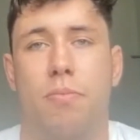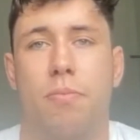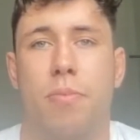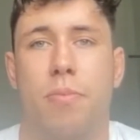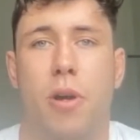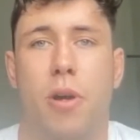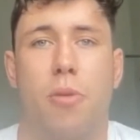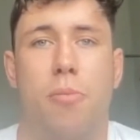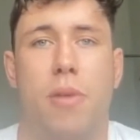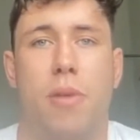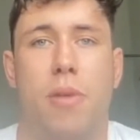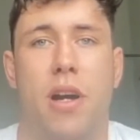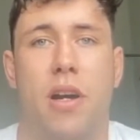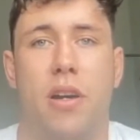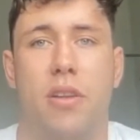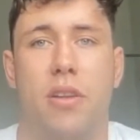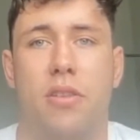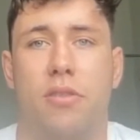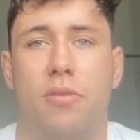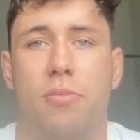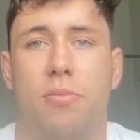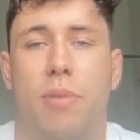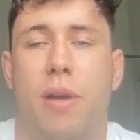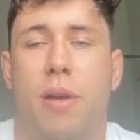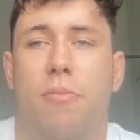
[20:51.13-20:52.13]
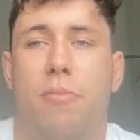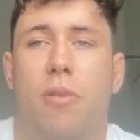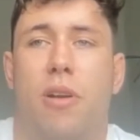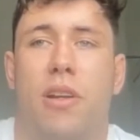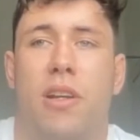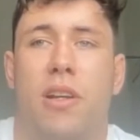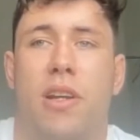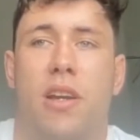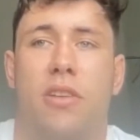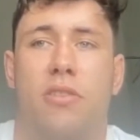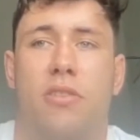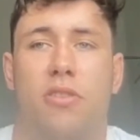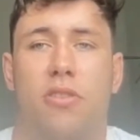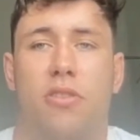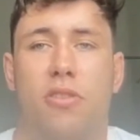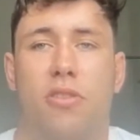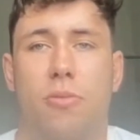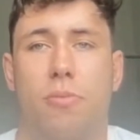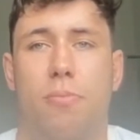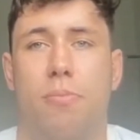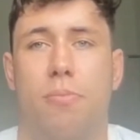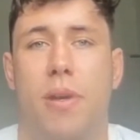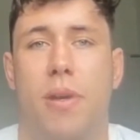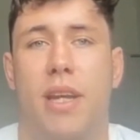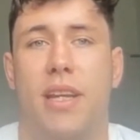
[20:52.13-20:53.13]
Bill Matters, Ben
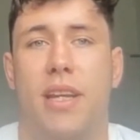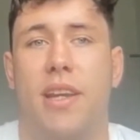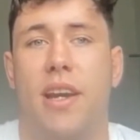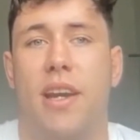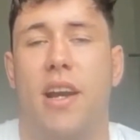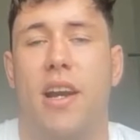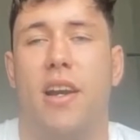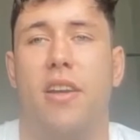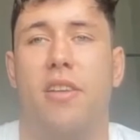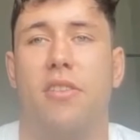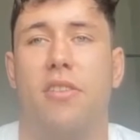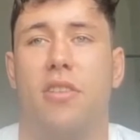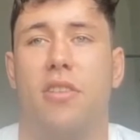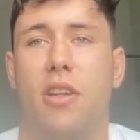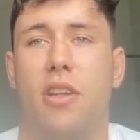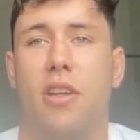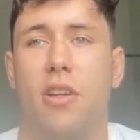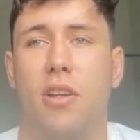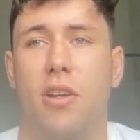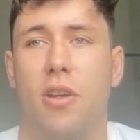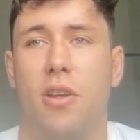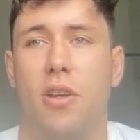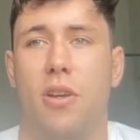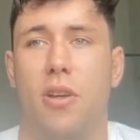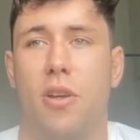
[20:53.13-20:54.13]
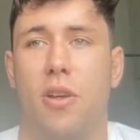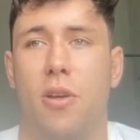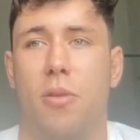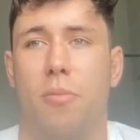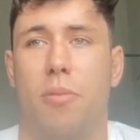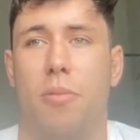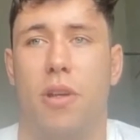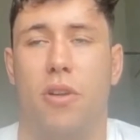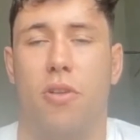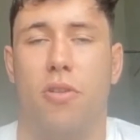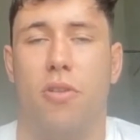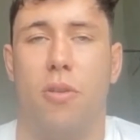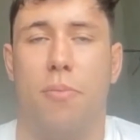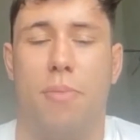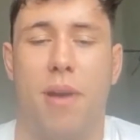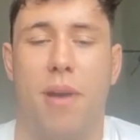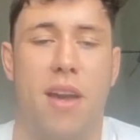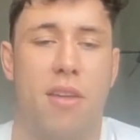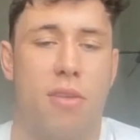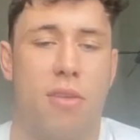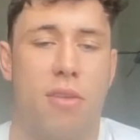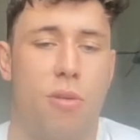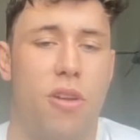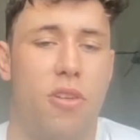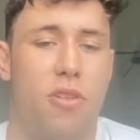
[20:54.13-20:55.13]
Muncaster, big guys. But the
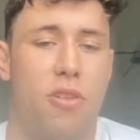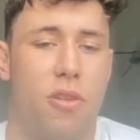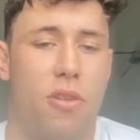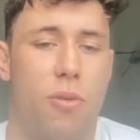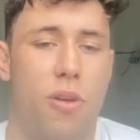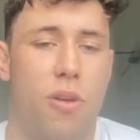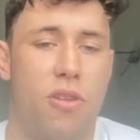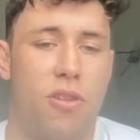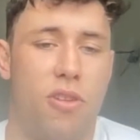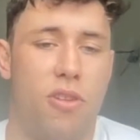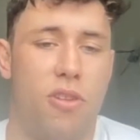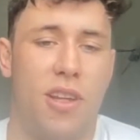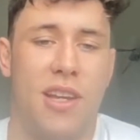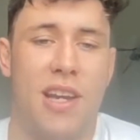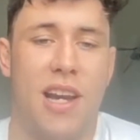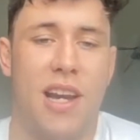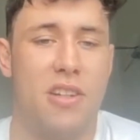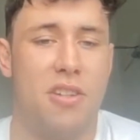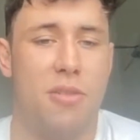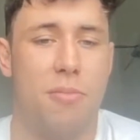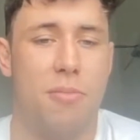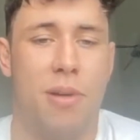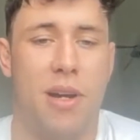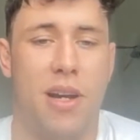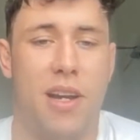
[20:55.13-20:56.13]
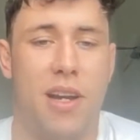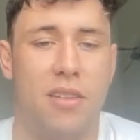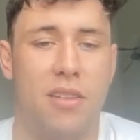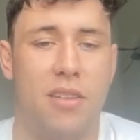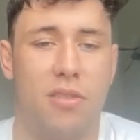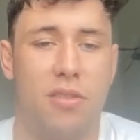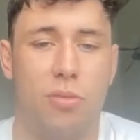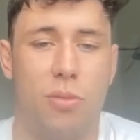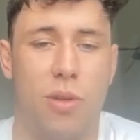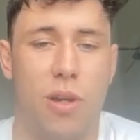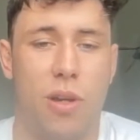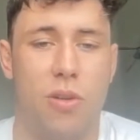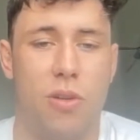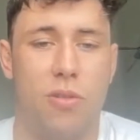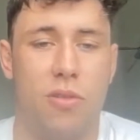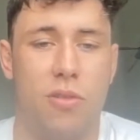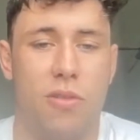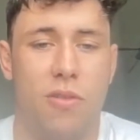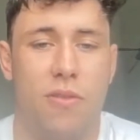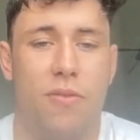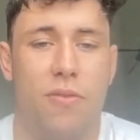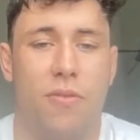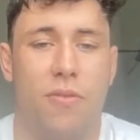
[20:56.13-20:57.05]
best ones are the ones who can catch and pass as well.